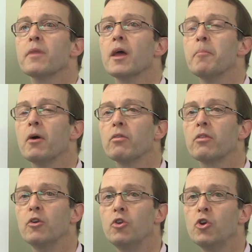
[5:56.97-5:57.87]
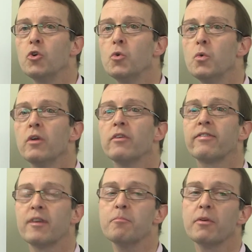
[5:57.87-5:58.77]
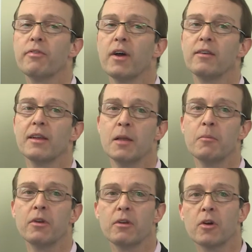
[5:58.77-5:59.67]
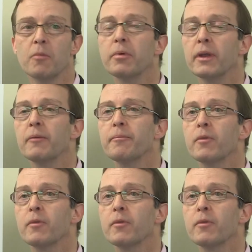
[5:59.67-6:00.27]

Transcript: about the new simplified limited company,